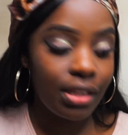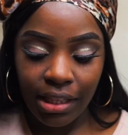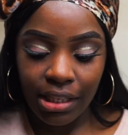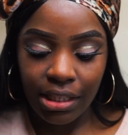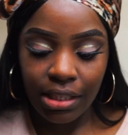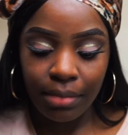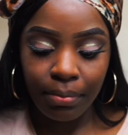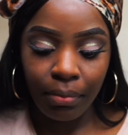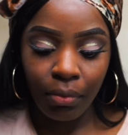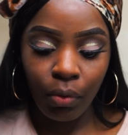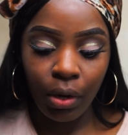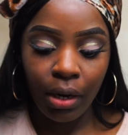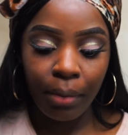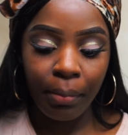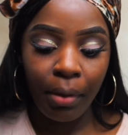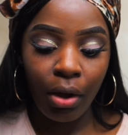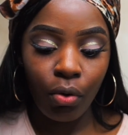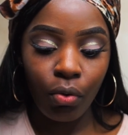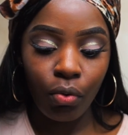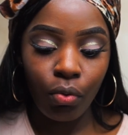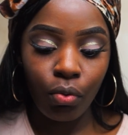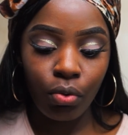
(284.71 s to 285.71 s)
This is one of
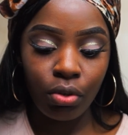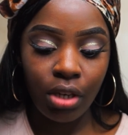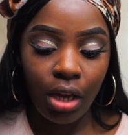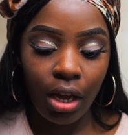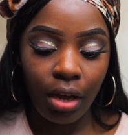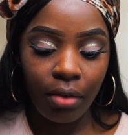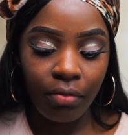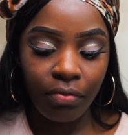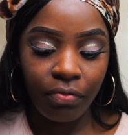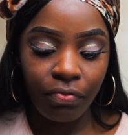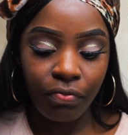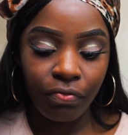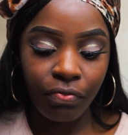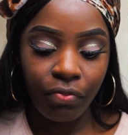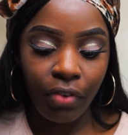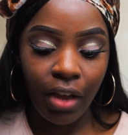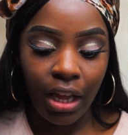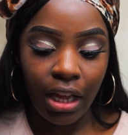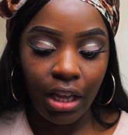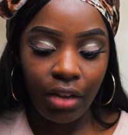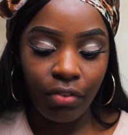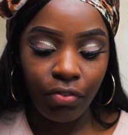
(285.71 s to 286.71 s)
my all-time
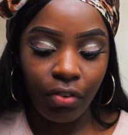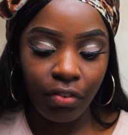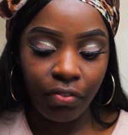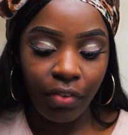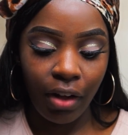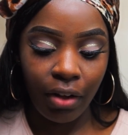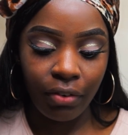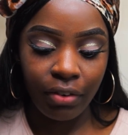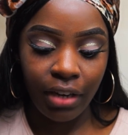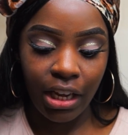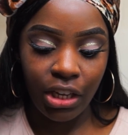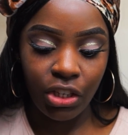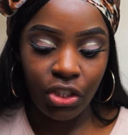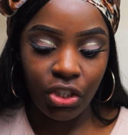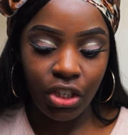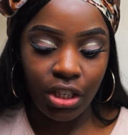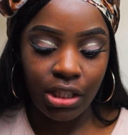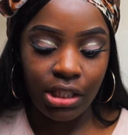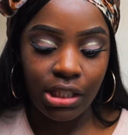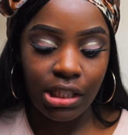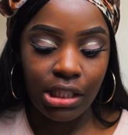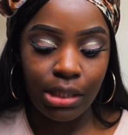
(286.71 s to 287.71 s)
favorite
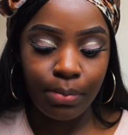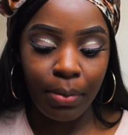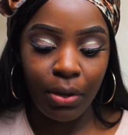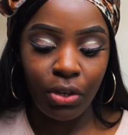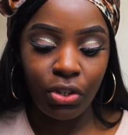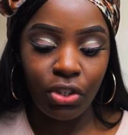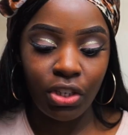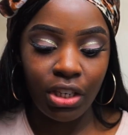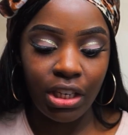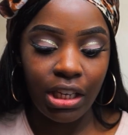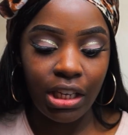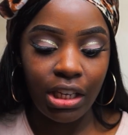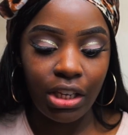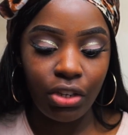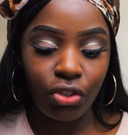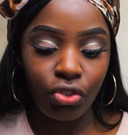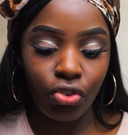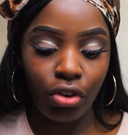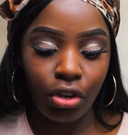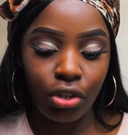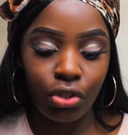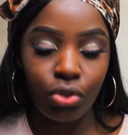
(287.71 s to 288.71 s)
foundations, especially
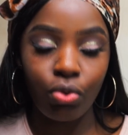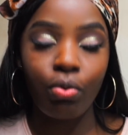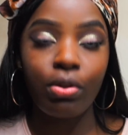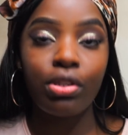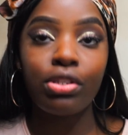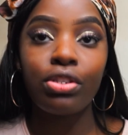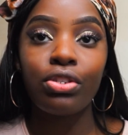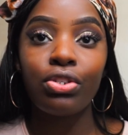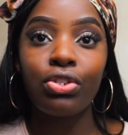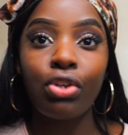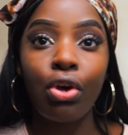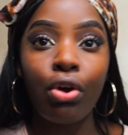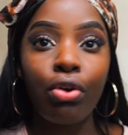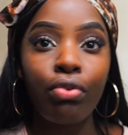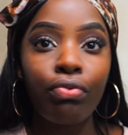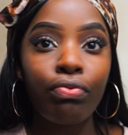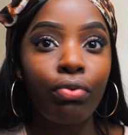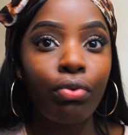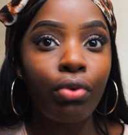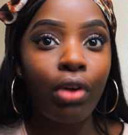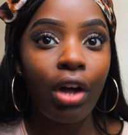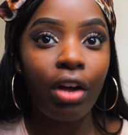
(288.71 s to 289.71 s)
drugstore. It's so
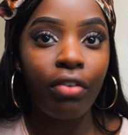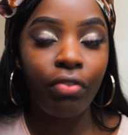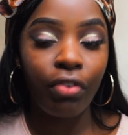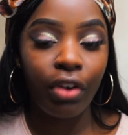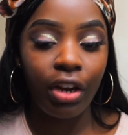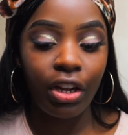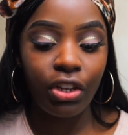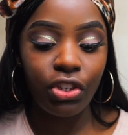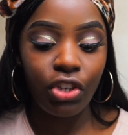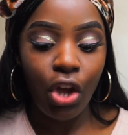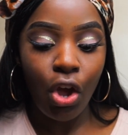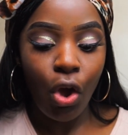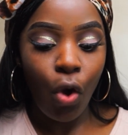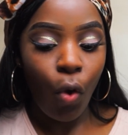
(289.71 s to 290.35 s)
full coverage.